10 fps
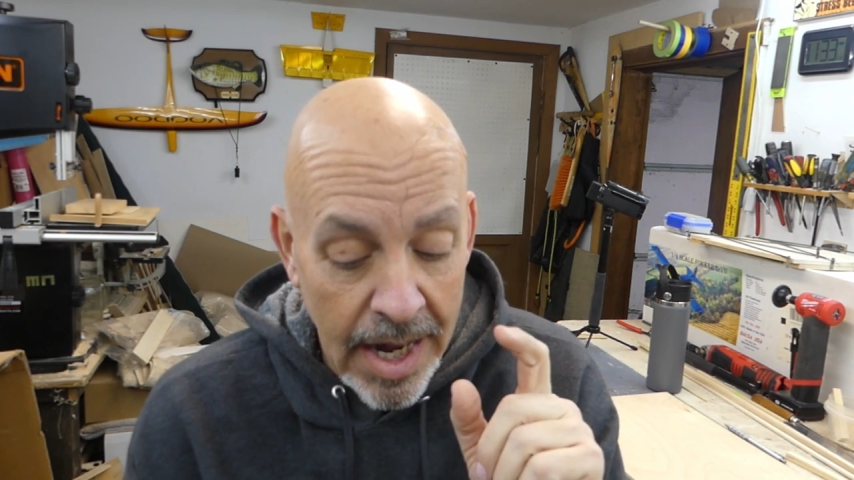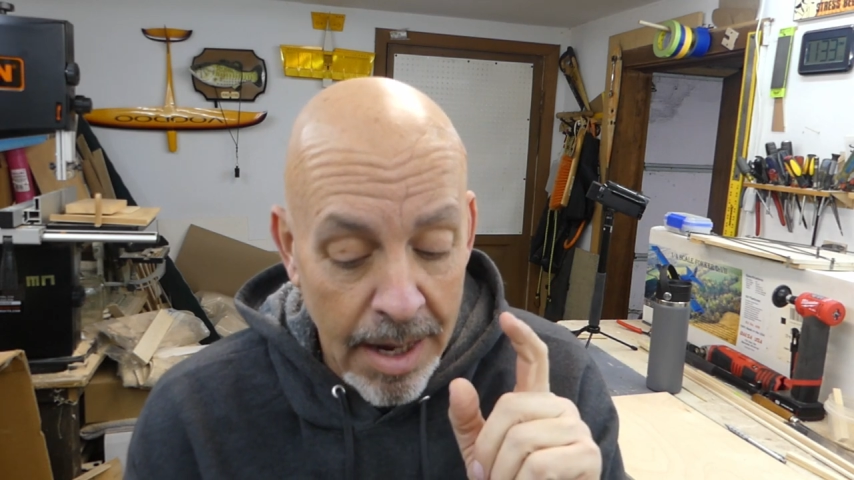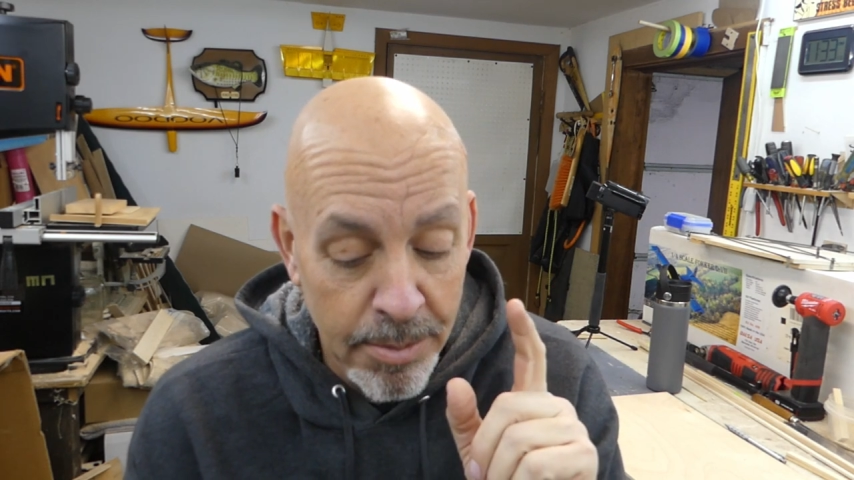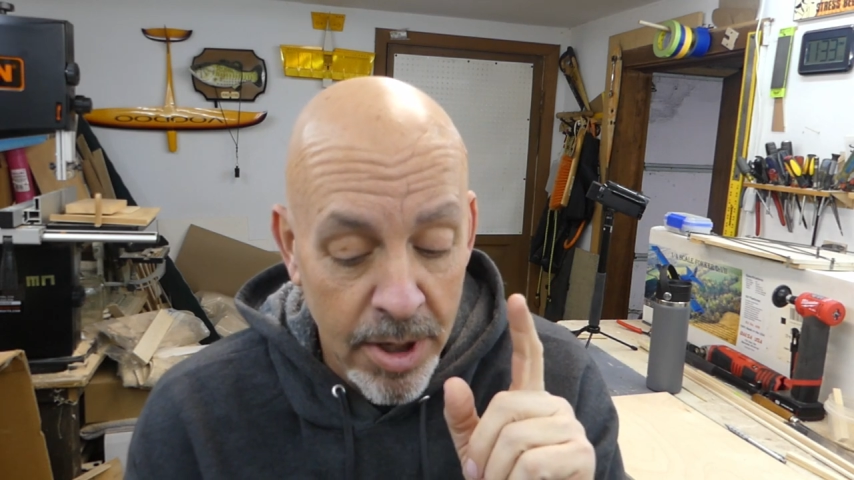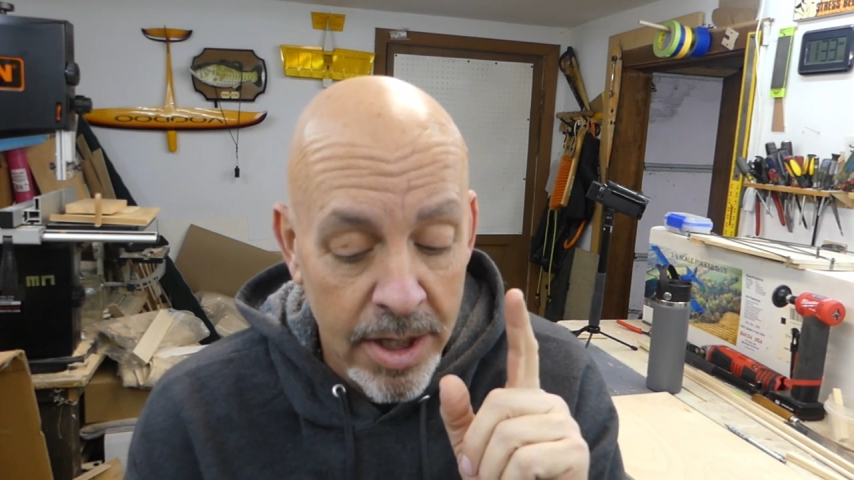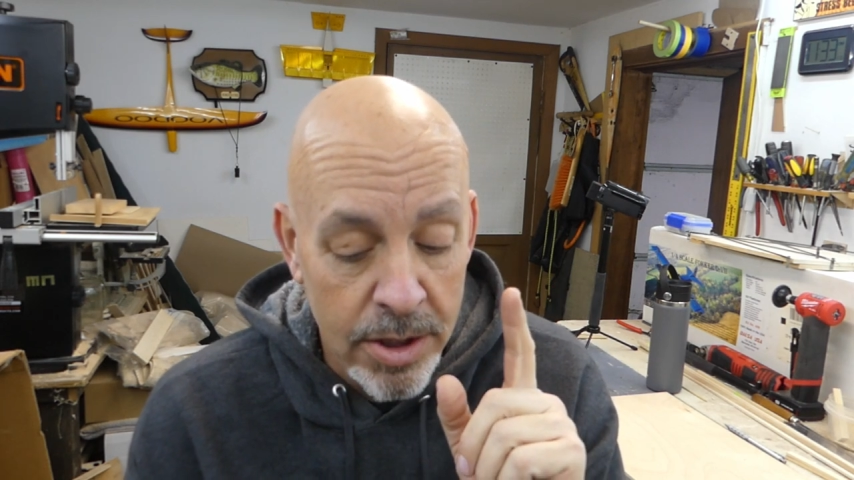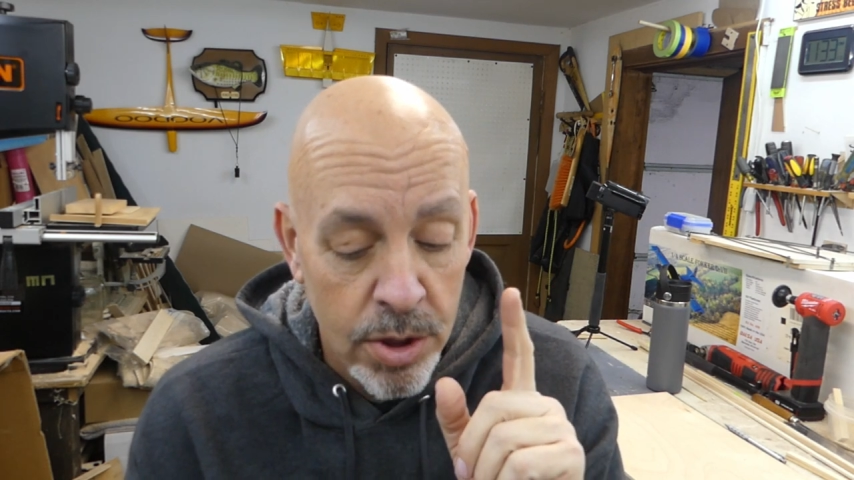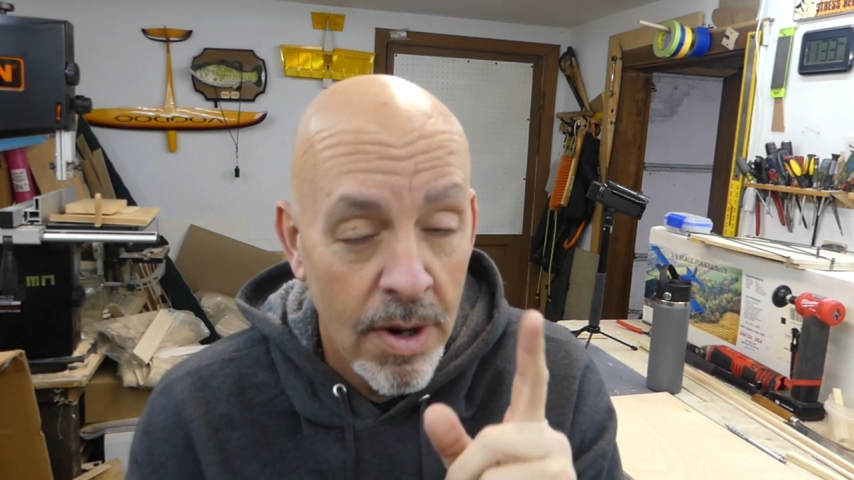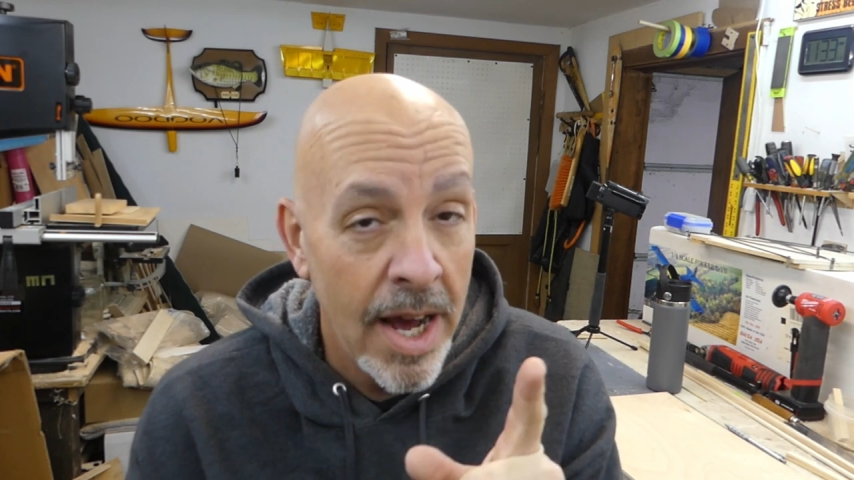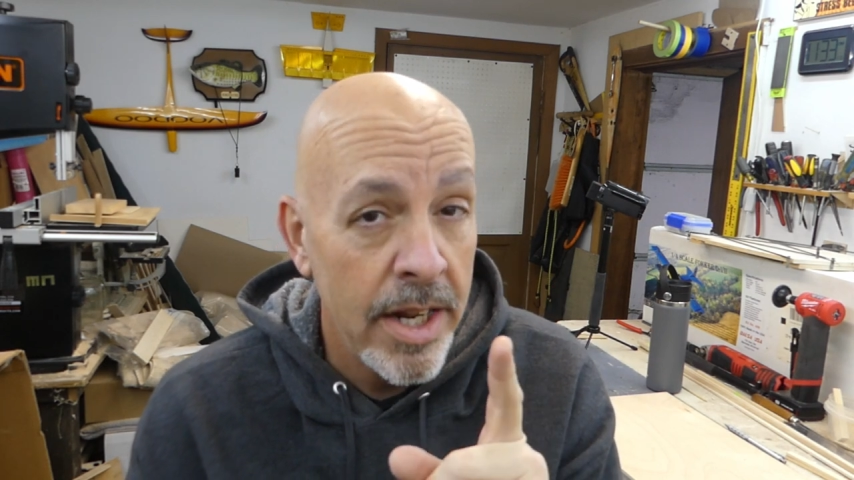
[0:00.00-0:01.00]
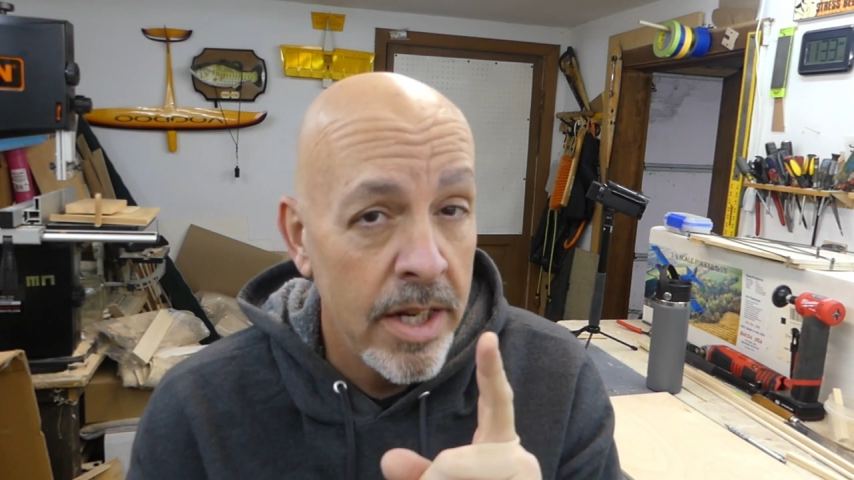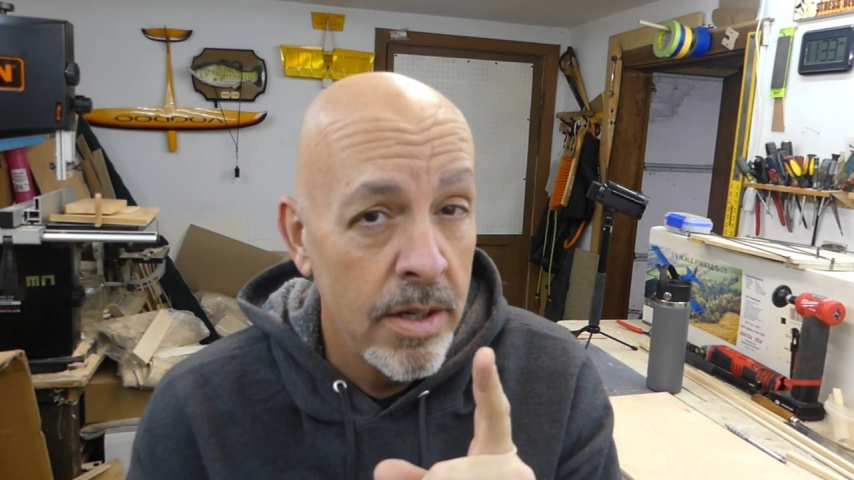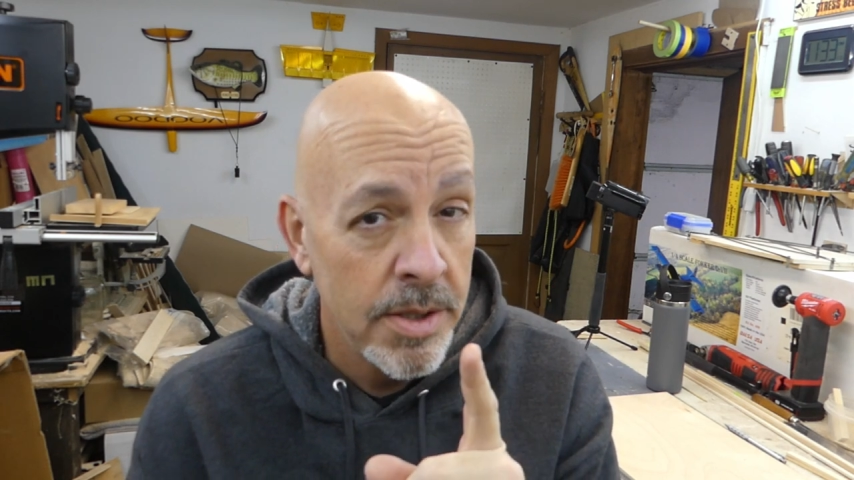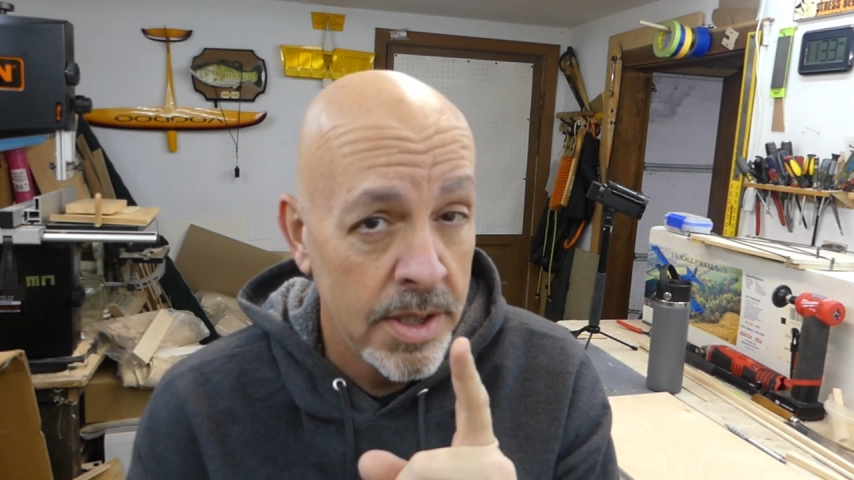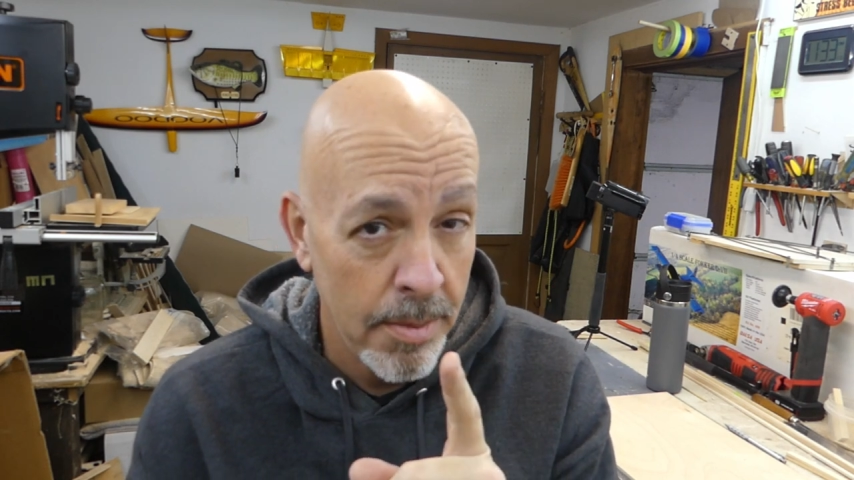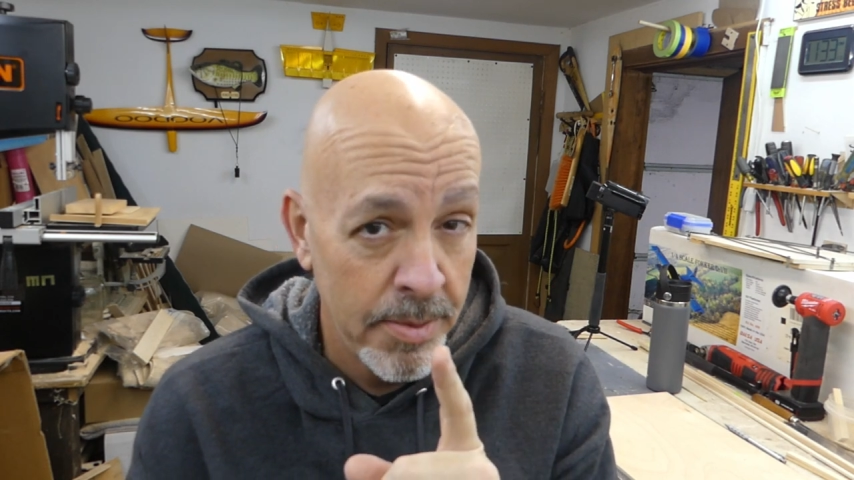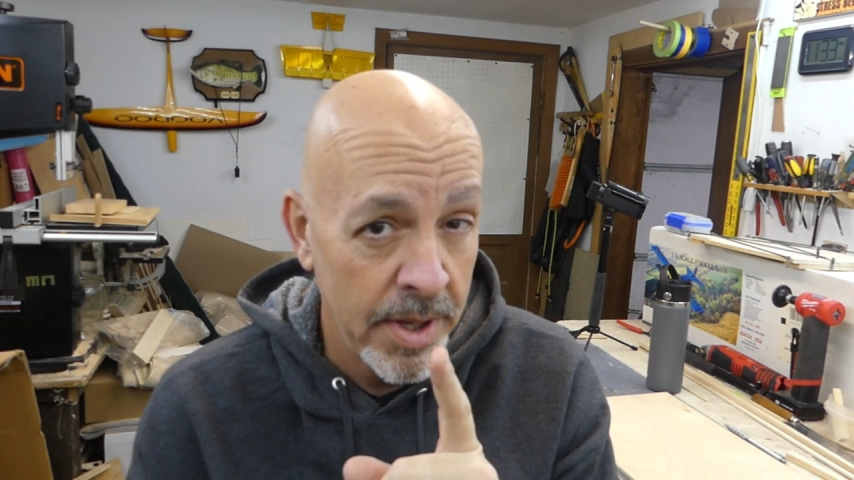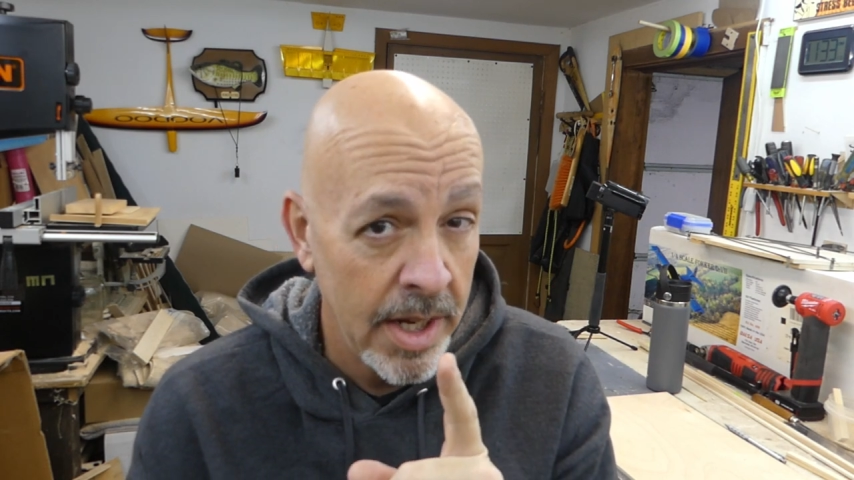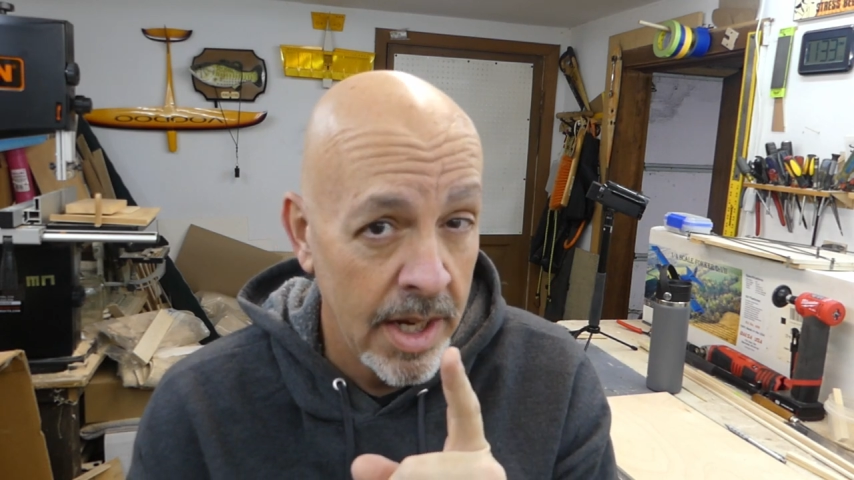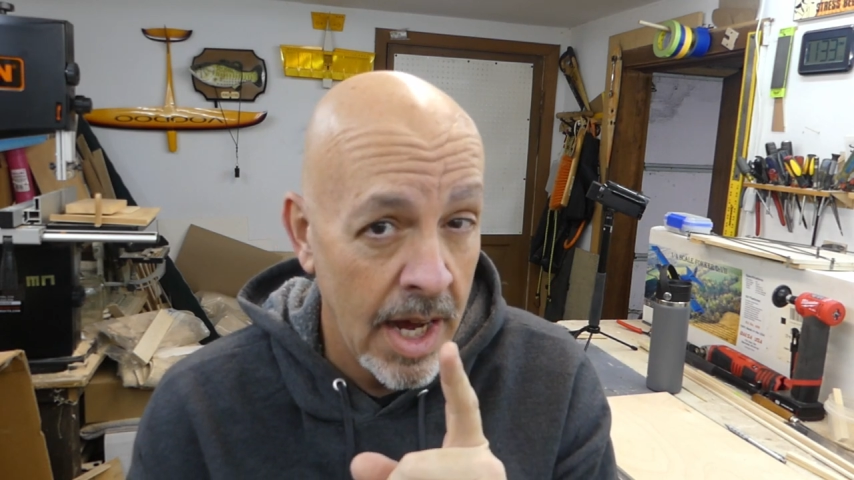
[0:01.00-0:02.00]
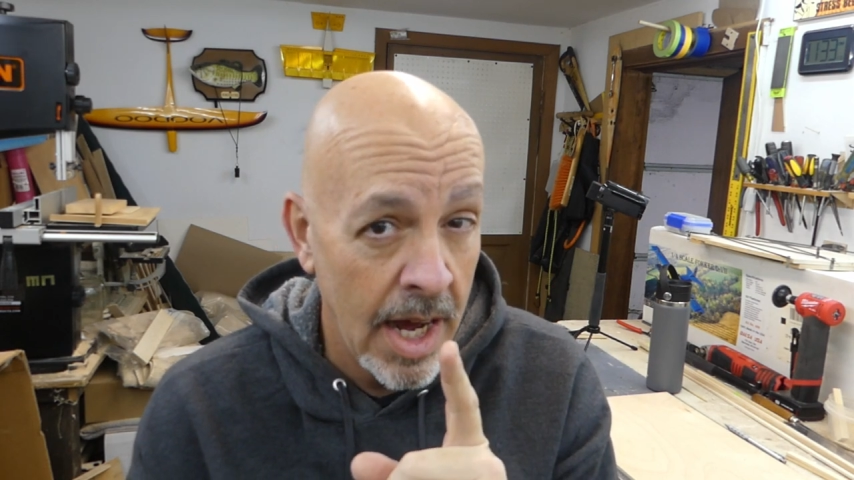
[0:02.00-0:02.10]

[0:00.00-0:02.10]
I'm going to try to do something